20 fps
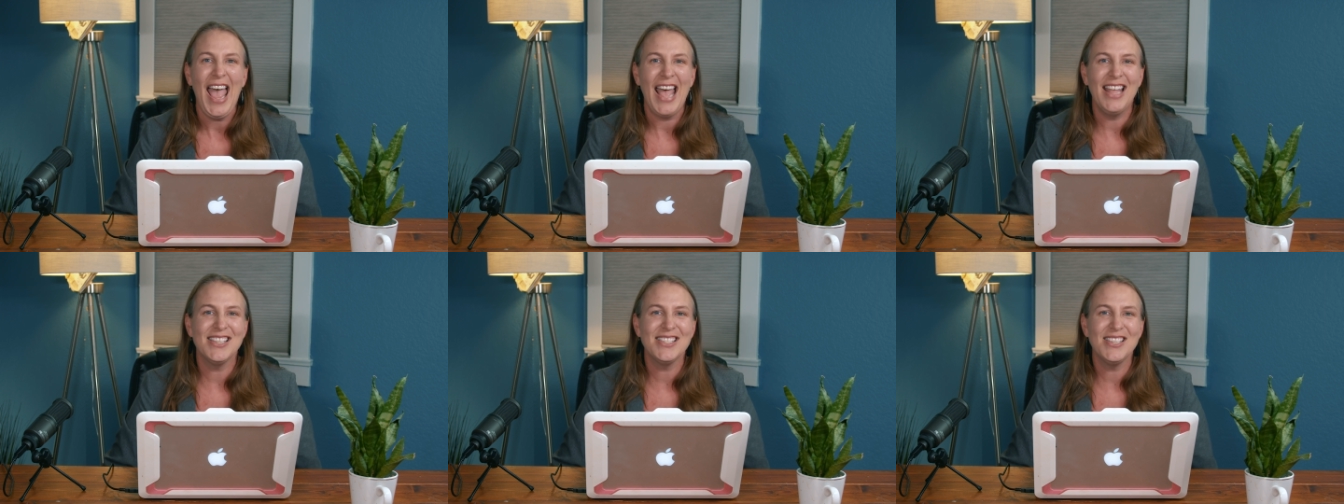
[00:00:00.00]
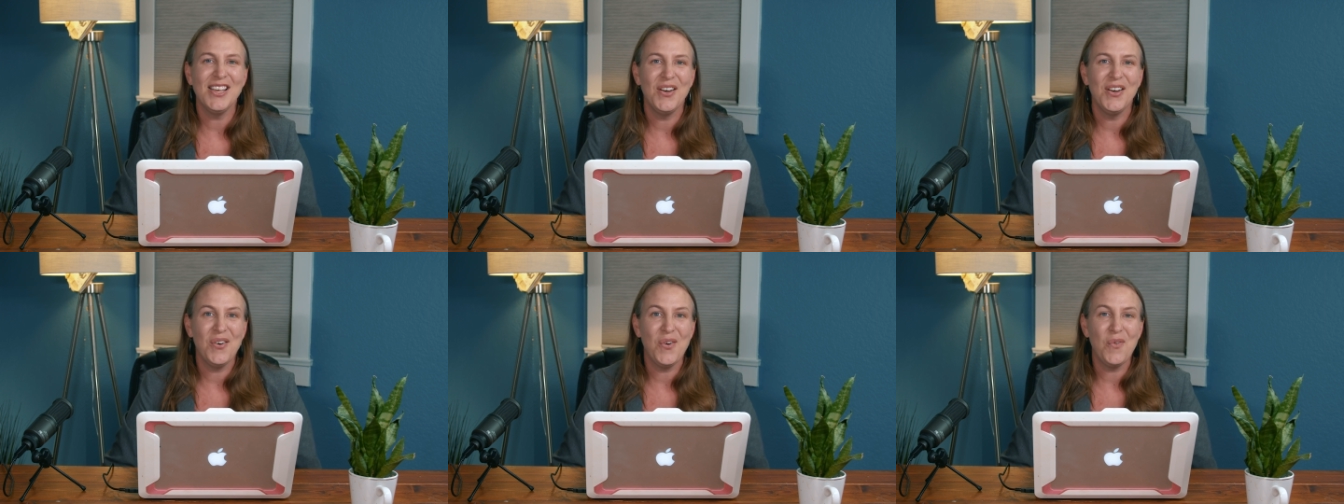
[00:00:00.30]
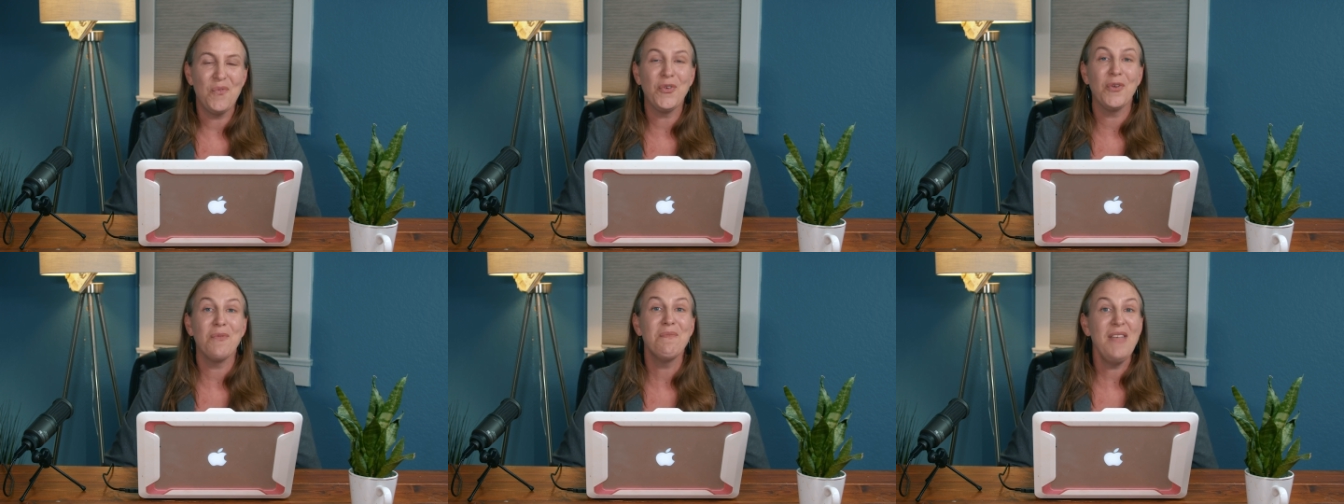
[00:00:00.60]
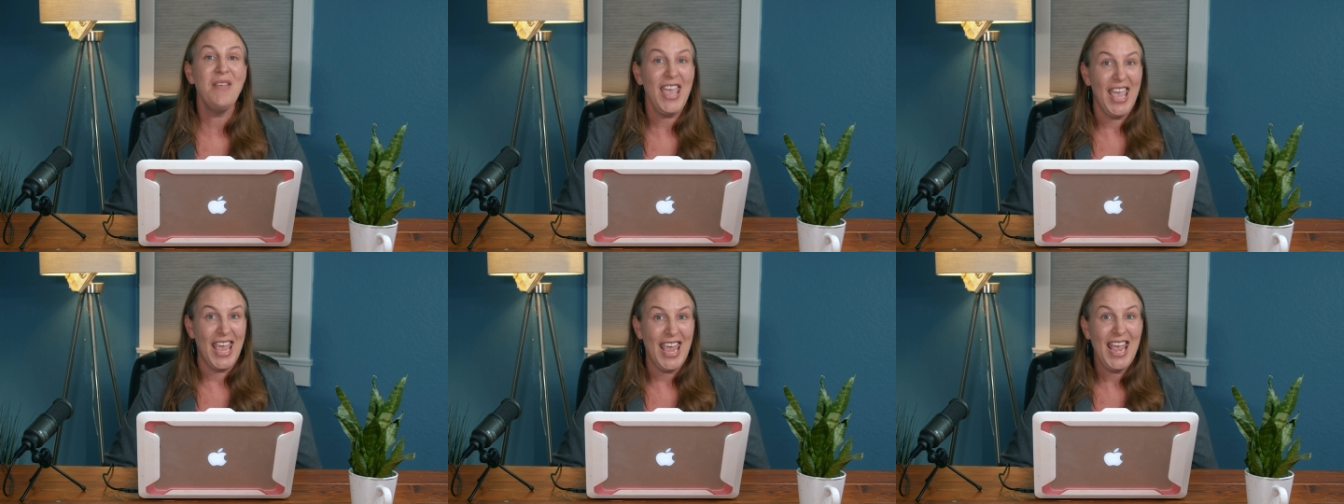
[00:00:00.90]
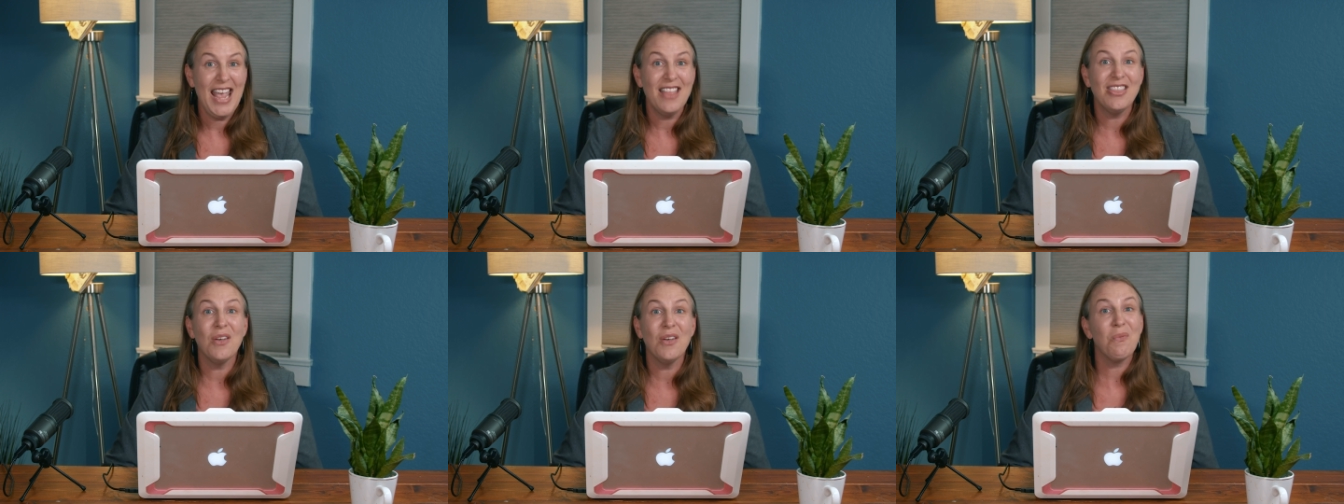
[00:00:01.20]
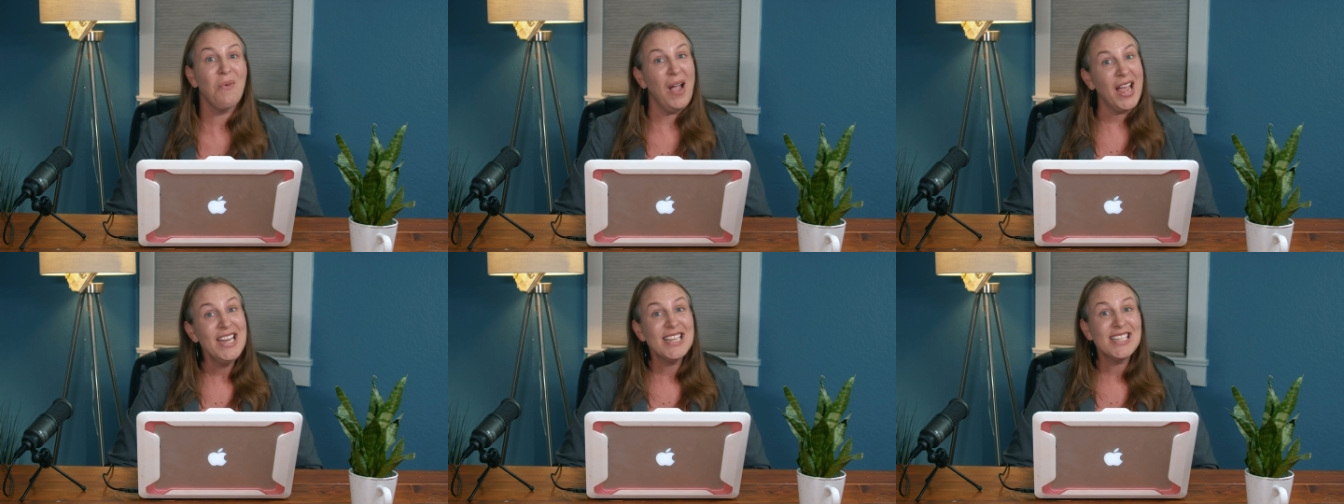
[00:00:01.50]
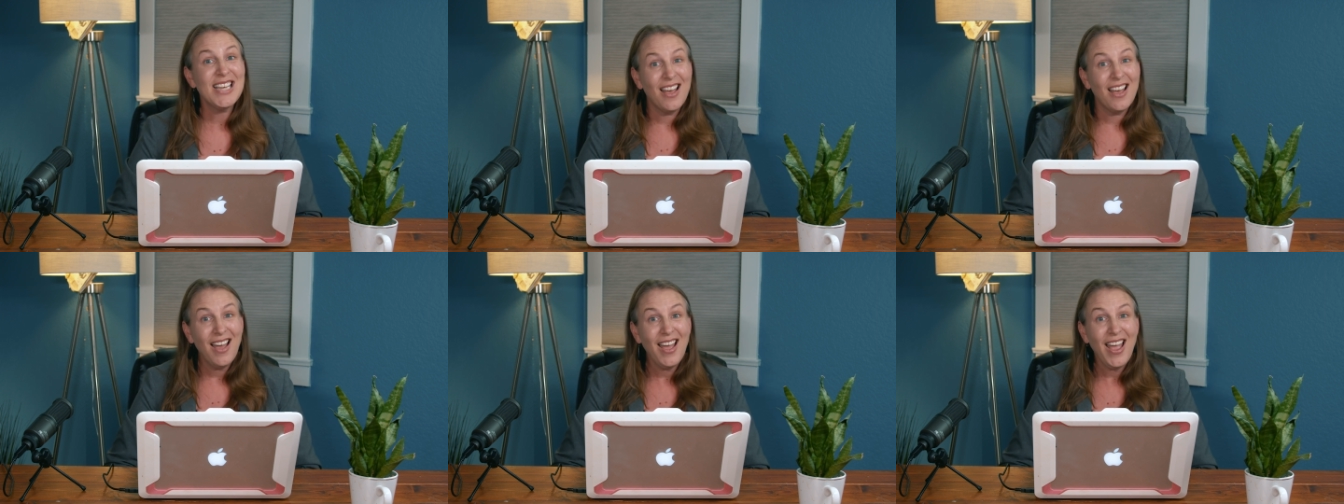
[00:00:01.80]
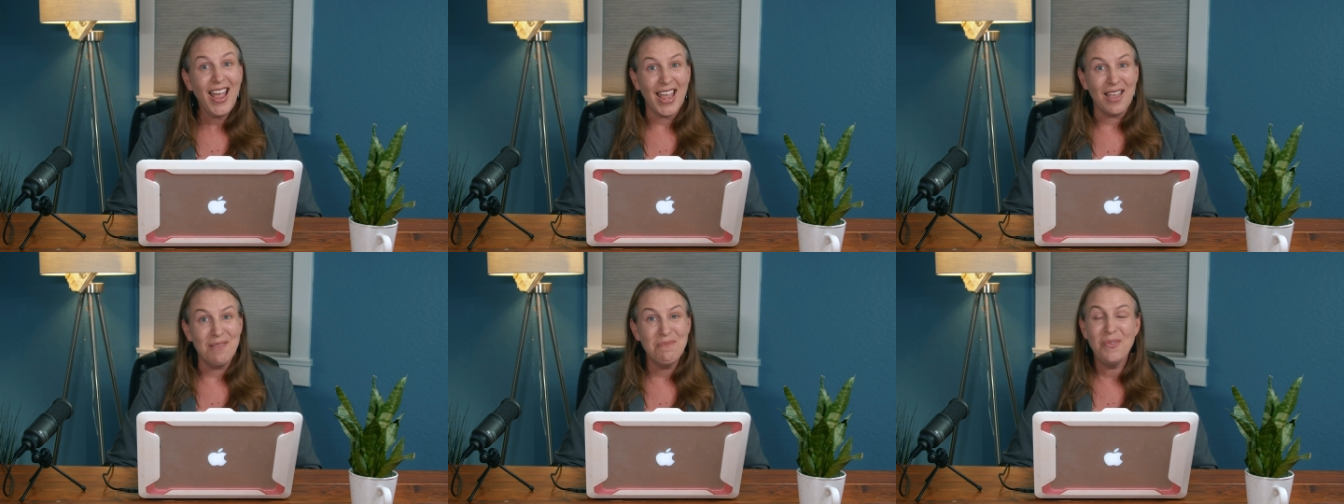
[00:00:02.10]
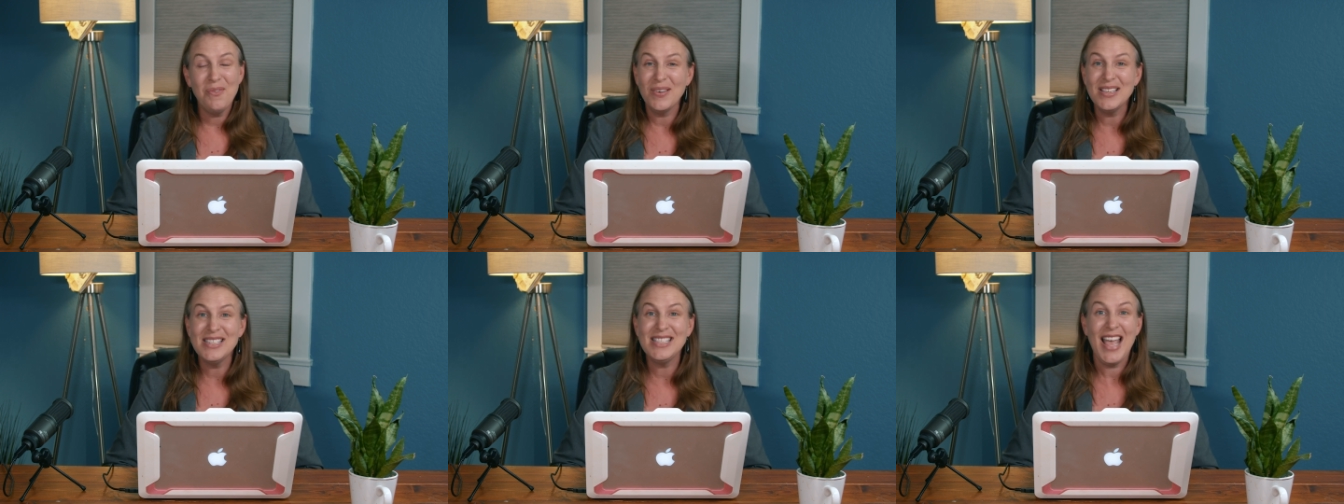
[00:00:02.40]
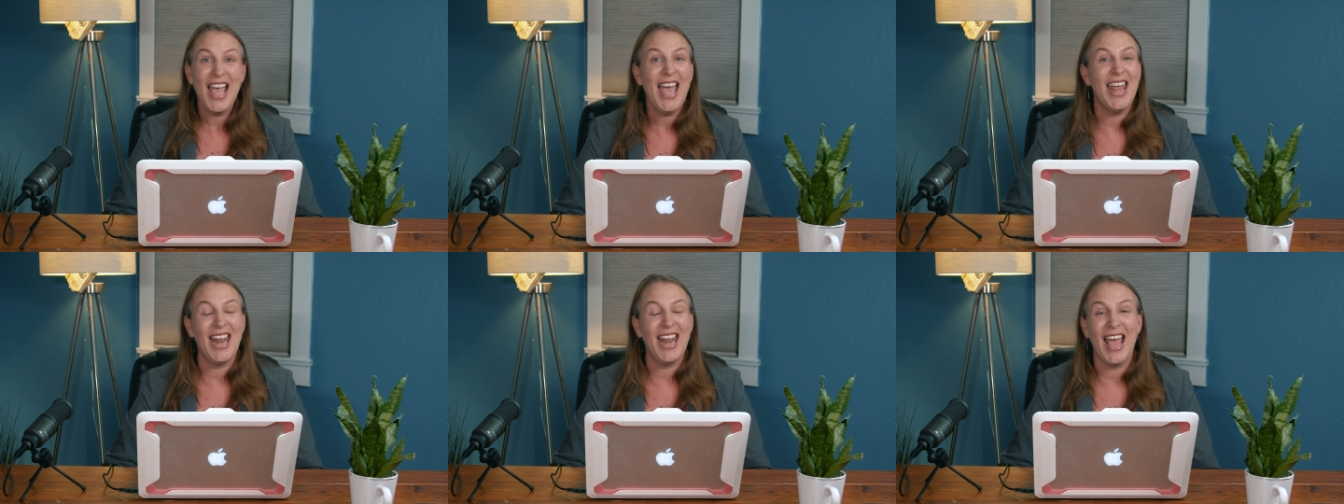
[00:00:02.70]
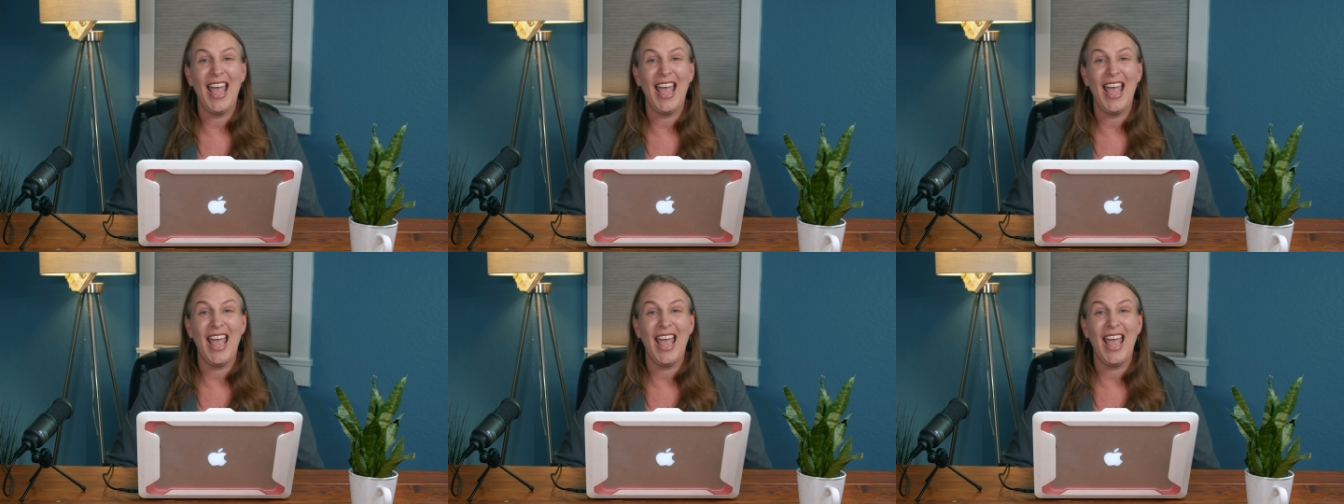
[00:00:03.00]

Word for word: And so for me, the right time was then.